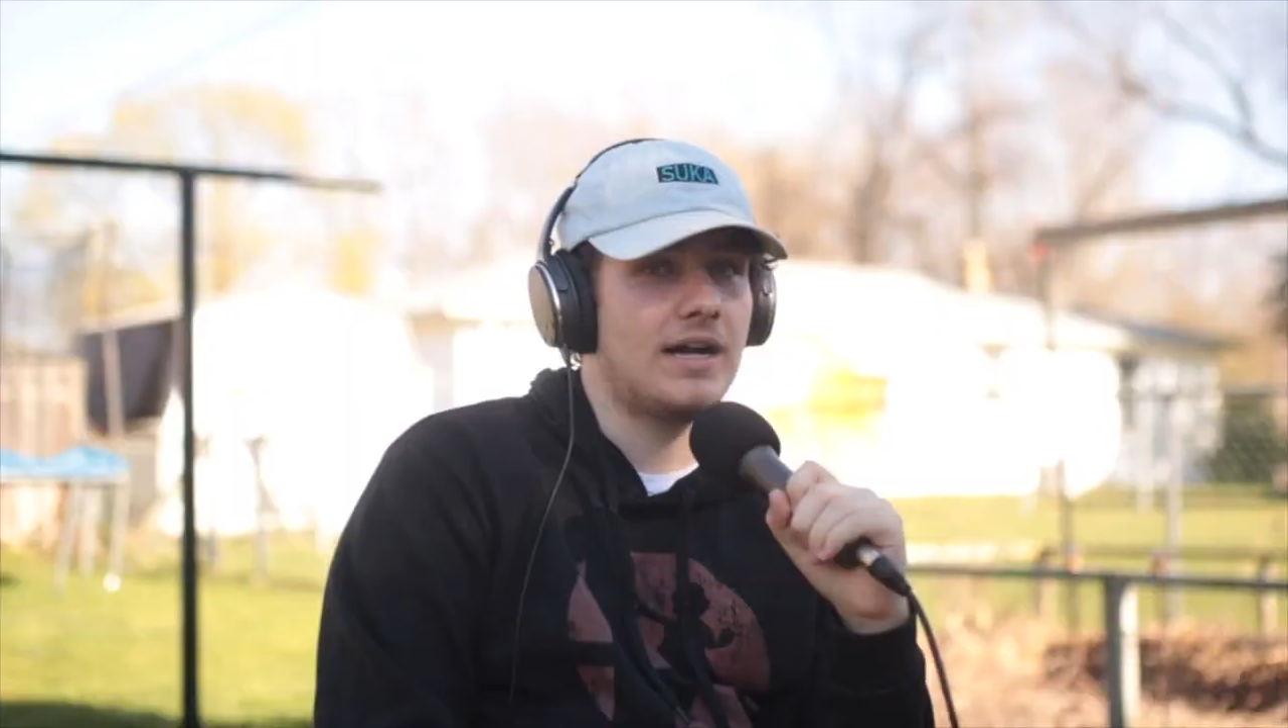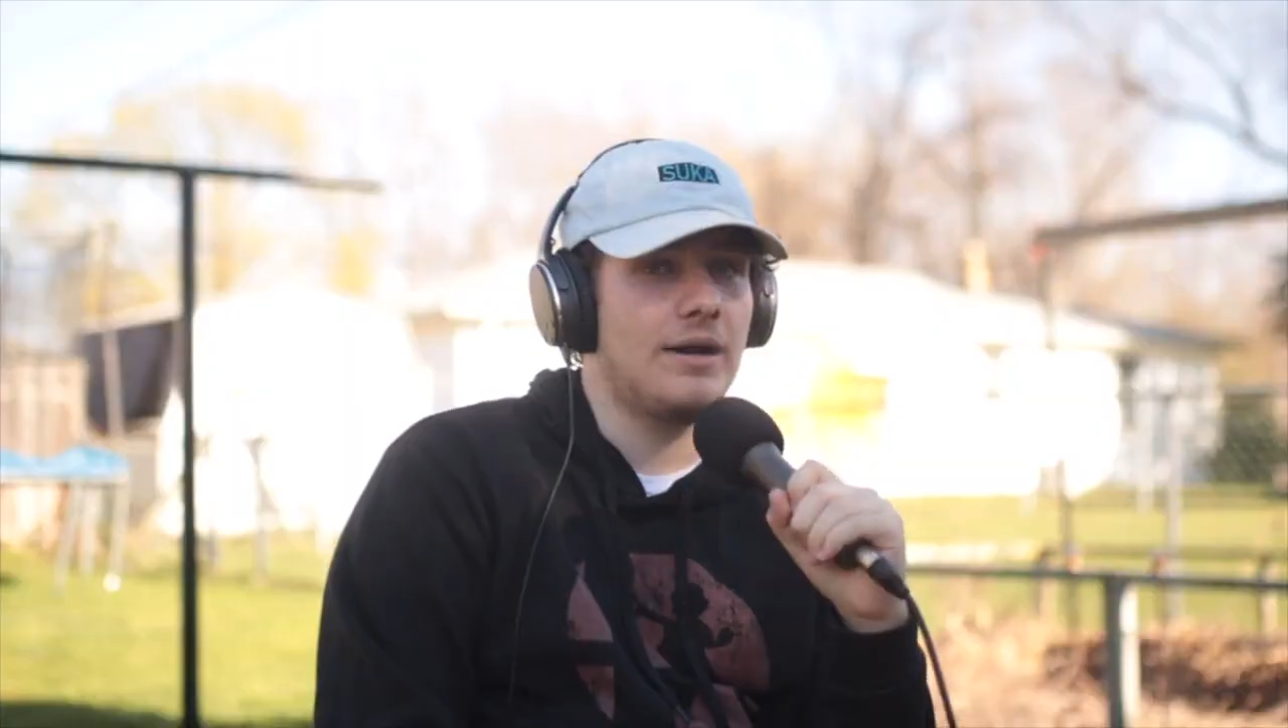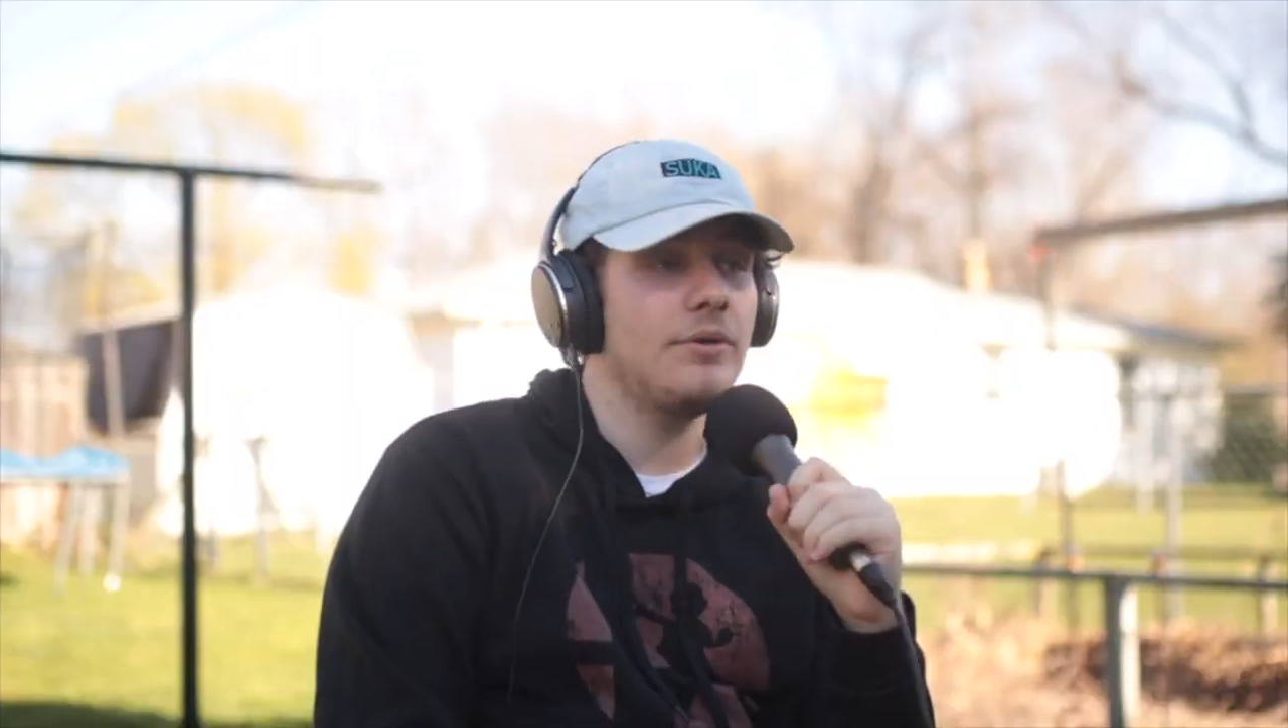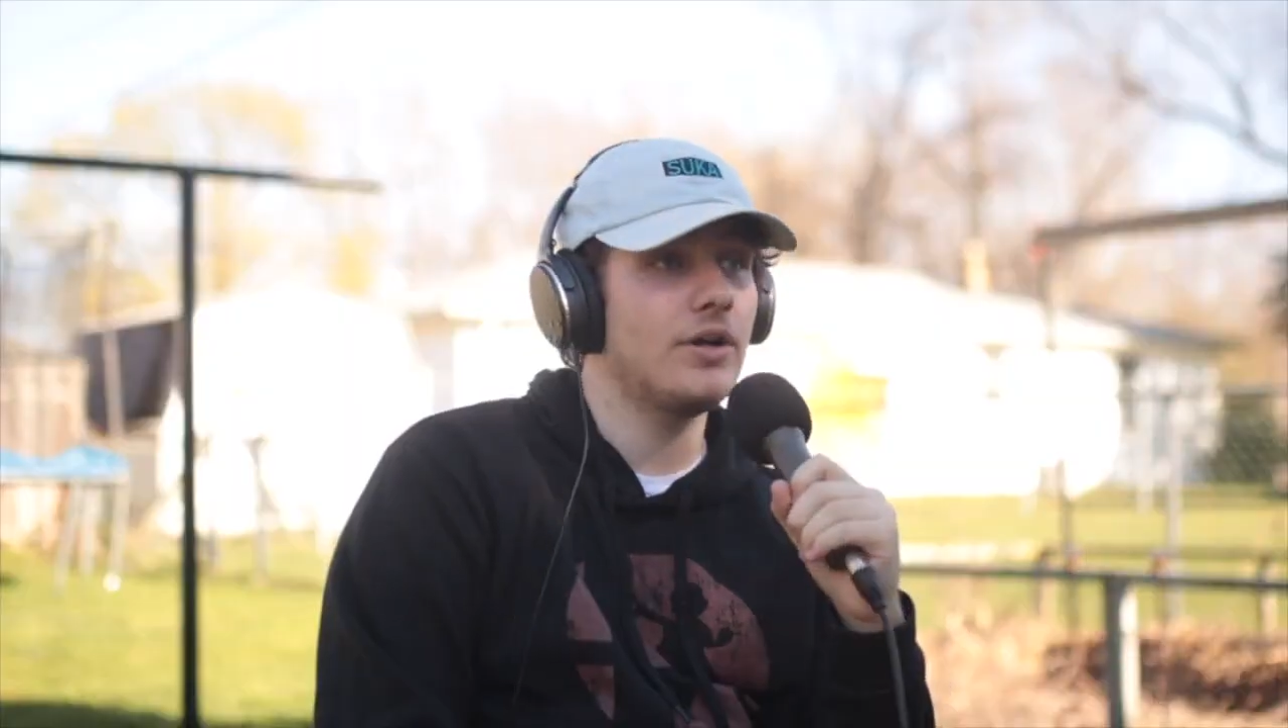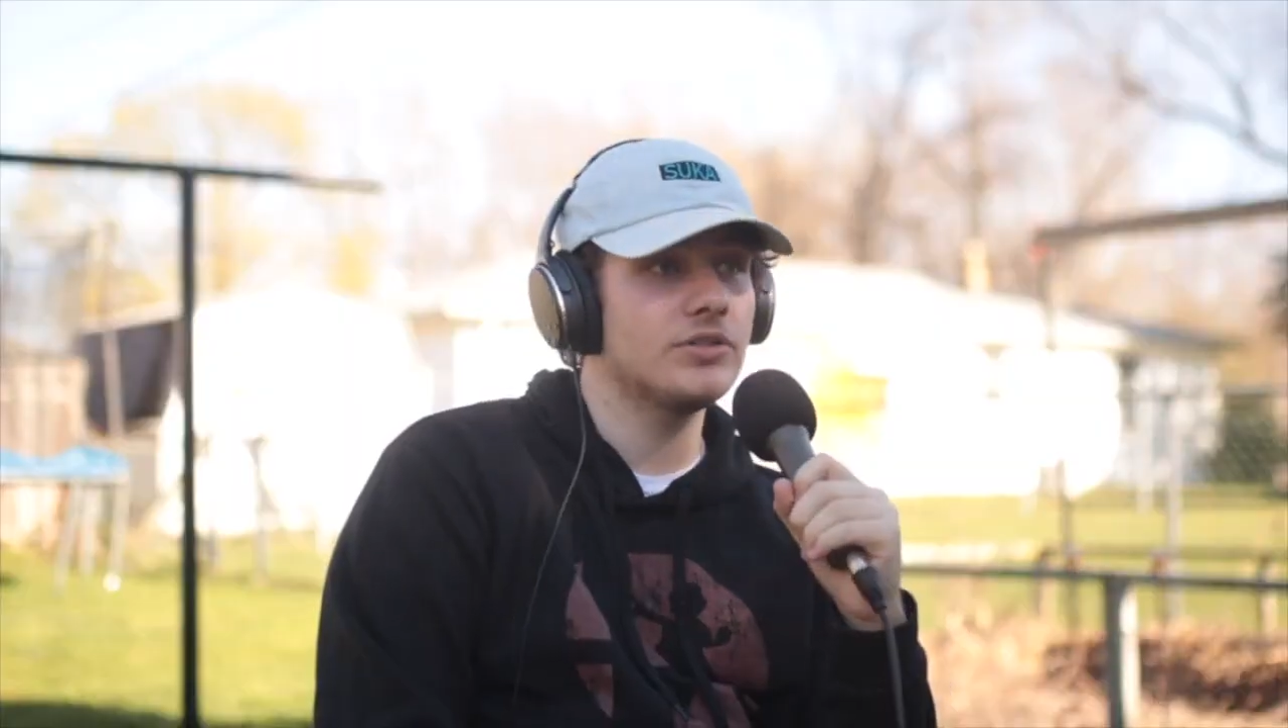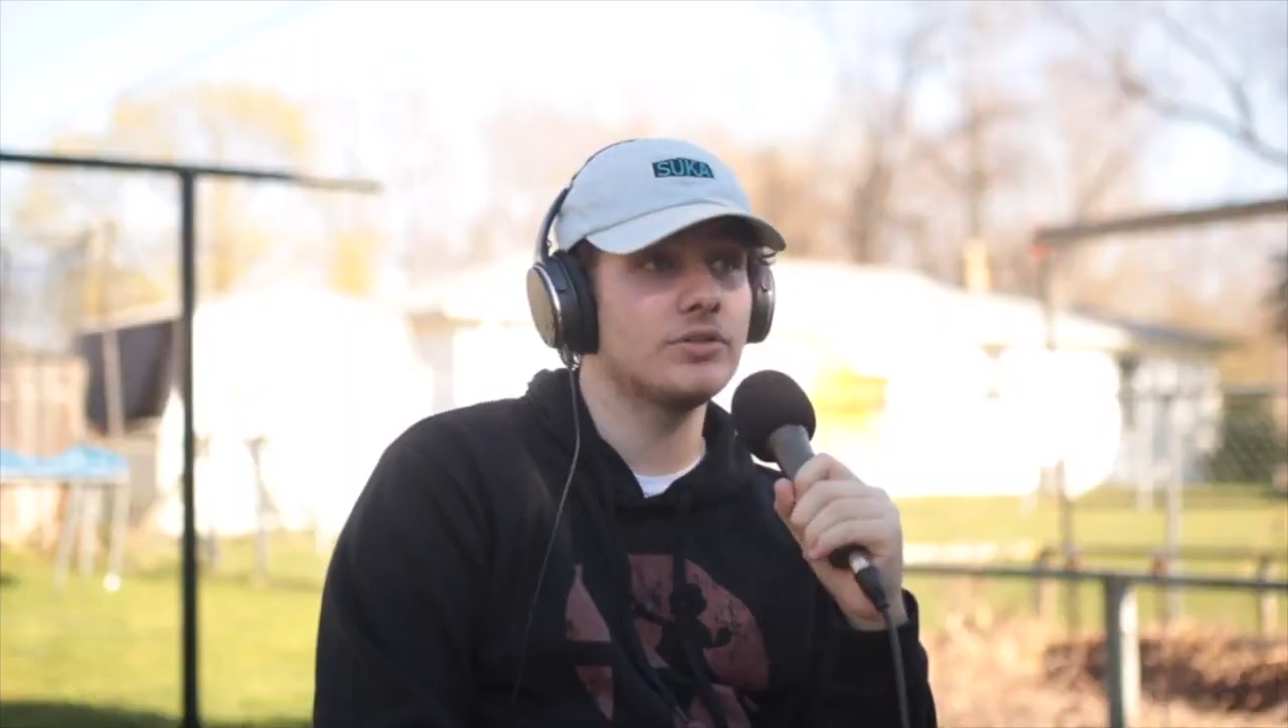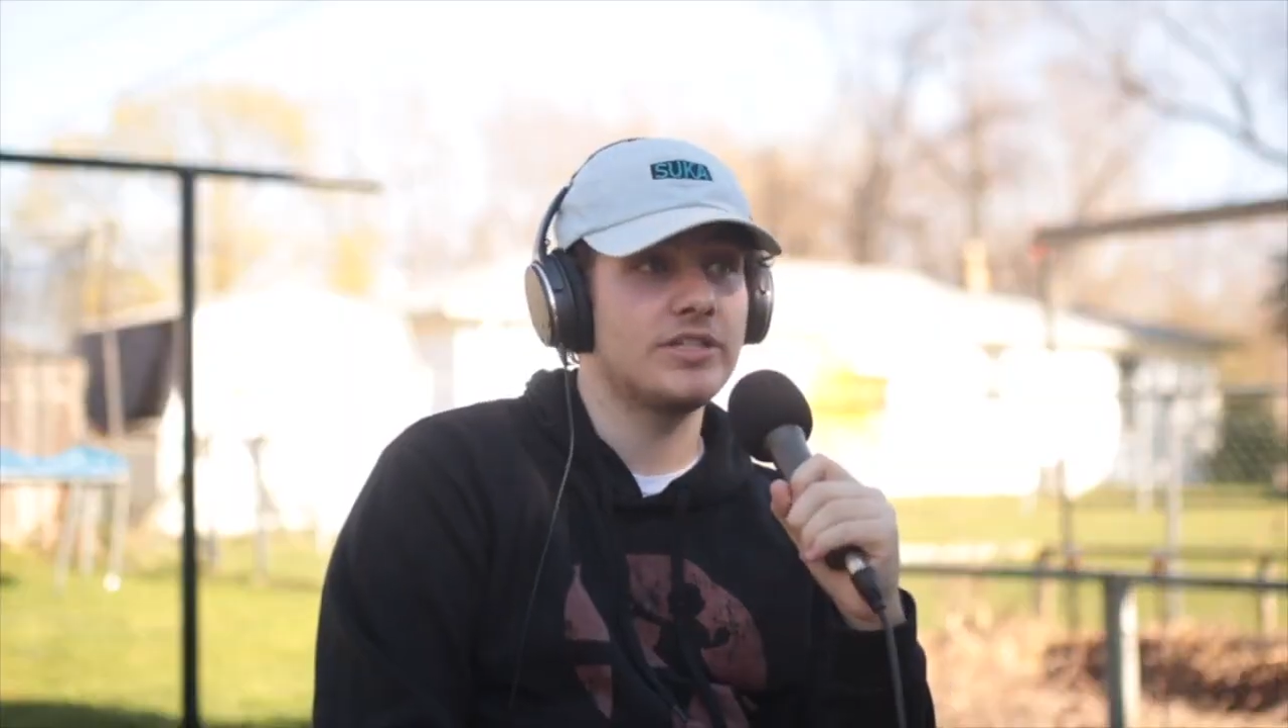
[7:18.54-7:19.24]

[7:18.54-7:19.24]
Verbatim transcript: I would also